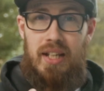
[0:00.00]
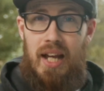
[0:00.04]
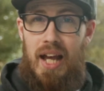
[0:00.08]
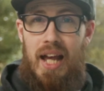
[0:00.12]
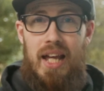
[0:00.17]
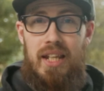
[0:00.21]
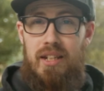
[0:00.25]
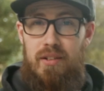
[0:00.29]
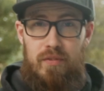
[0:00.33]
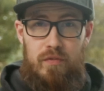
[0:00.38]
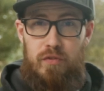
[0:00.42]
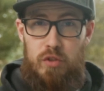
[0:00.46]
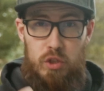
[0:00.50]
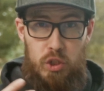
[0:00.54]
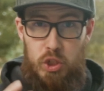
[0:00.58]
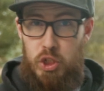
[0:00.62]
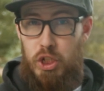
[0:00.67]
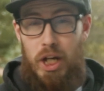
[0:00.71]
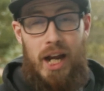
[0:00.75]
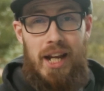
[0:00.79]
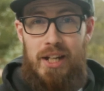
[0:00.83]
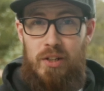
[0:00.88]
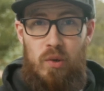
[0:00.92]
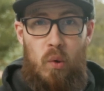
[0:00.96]
kind of
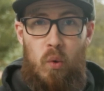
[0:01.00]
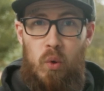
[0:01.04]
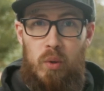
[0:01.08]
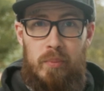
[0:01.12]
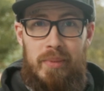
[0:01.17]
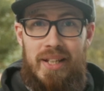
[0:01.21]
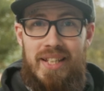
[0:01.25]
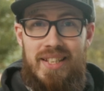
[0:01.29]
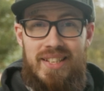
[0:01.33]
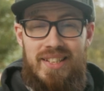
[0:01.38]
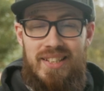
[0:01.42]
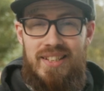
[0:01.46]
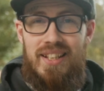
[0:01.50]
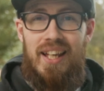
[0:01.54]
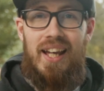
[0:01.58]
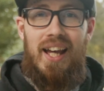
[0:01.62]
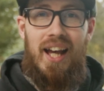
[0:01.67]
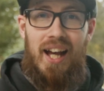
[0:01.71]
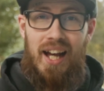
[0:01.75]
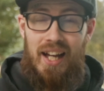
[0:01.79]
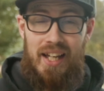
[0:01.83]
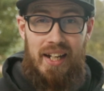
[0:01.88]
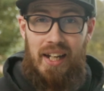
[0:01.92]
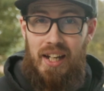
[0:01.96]
ginormous,
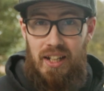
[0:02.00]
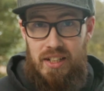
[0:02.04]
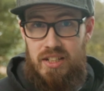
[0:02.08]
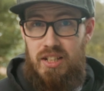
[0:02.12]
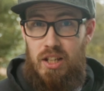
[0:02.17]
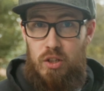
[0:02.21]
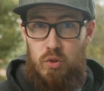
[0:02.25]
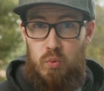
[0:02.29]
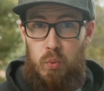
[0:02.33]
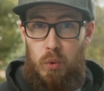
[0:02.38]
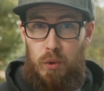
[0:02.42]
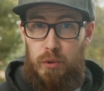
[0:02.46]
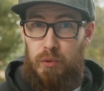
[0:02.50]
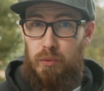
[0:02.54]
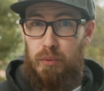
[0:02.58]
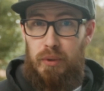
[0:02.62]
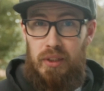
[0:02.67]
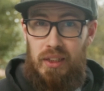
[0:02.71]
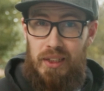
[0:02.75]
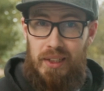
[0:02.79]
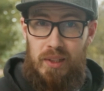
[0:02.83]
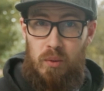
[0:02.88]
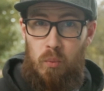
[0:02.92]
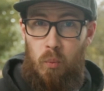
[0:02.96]
and it does work
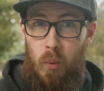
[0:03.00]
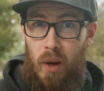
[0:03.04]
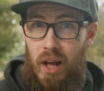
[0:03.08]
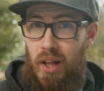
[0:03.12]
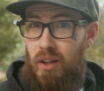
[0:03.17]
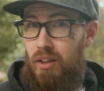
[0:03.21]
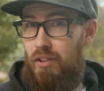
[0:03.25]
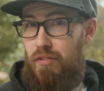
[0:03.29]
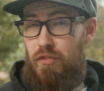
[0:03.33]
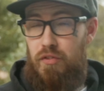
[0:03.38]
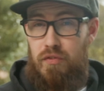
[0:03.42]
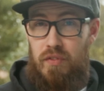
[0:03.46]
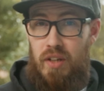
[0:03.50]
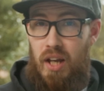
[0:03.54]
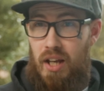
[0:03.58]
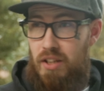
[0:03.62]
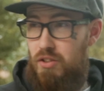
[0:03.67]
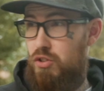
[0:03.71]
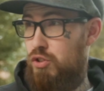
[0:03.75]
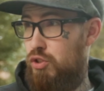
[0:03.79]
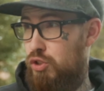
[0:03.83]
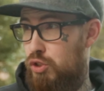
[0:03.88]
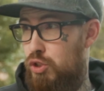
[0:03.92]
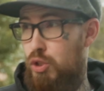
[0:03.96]
really well if you've
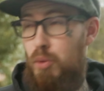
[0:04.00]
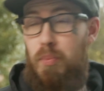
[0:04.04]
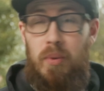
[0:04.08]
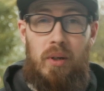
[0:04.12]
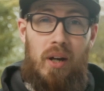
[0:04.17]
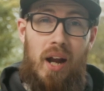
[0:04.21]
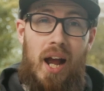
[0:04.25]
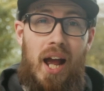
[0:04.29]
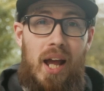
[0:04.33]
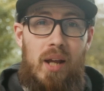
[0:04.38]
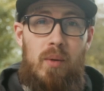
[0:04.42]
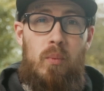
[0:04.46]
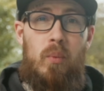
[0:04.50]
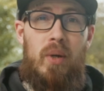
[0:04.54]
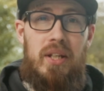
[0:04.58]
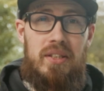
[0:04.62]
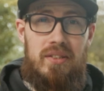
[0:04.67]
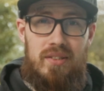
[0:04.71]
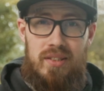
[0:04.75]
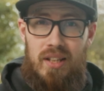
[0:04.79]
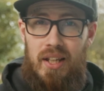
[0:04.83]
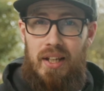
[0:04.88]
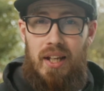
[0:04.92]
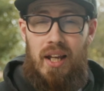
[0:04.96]
got super high
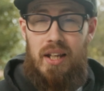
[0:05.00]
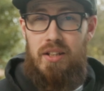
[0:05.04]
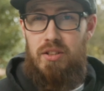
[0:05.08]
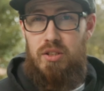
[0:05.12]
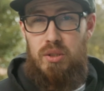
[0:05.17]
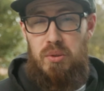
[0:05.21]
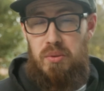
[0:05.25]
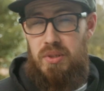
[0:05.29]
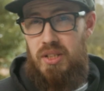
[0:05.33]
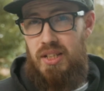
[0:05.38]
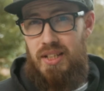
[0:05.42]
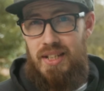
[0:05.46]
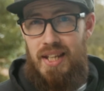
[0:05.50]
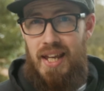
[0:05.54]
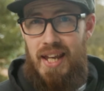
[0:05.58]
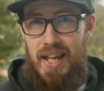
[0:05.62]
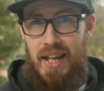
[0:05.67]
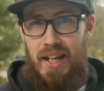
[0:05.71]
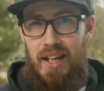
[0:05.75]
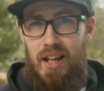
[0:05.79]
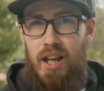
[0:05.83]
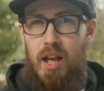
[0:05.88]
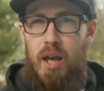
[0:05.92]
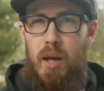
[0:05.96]
winds like I do
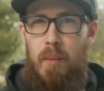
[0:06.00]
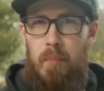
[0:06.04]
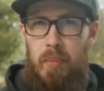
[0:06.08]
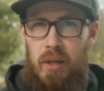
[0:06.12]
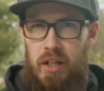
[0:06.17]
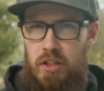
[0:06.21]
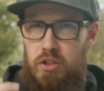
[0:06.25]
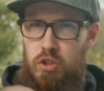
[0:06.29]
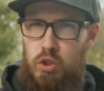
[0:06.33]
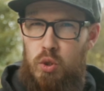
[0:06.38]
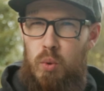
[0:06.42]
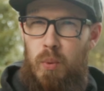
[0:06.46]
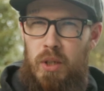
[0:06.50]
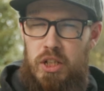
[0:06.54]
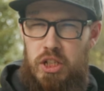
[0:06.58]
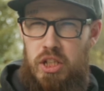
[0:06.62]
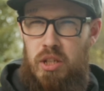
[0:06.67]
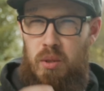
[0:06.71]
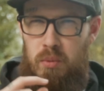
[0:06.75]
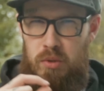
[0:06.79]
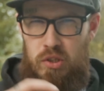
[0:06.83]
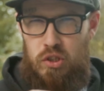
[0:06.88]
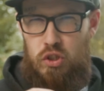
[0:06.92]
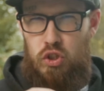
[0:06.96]
today, but I do
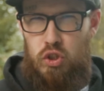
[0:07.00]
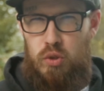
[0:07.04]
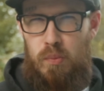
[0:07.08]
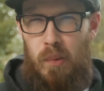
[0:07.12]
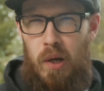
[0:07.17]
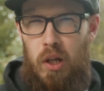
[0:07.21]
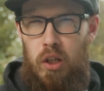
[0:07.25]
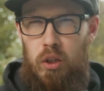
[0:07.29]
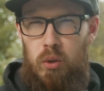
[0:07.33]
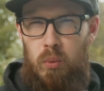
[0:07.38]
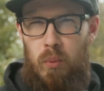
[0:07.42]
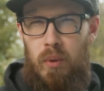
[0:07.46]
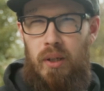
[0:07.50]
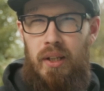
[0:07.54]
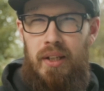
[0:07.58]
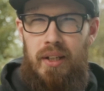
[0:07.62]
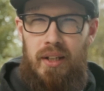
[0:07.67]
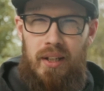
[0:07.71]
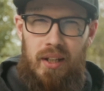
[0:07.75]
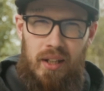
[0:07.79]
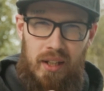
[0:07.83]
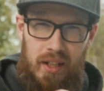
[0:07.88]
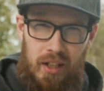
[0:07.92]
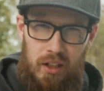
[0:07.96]
wish there was a smaller
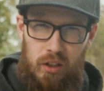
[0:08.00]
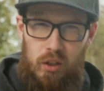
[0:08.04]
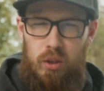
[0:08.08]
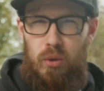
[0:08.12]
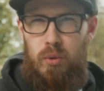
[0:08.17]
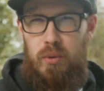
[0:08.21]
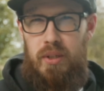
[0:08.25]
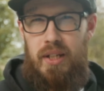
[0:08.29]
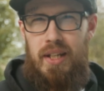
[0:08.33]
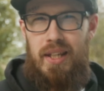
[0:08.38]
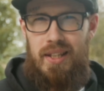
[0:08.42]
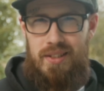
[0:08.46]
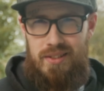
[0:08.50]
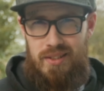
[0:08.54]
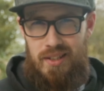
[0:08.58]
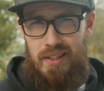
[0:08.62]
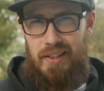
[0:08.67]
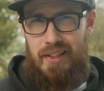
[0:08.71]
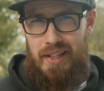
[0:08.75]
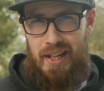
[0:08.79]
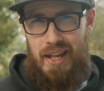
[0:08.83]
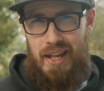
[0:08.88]
one included into the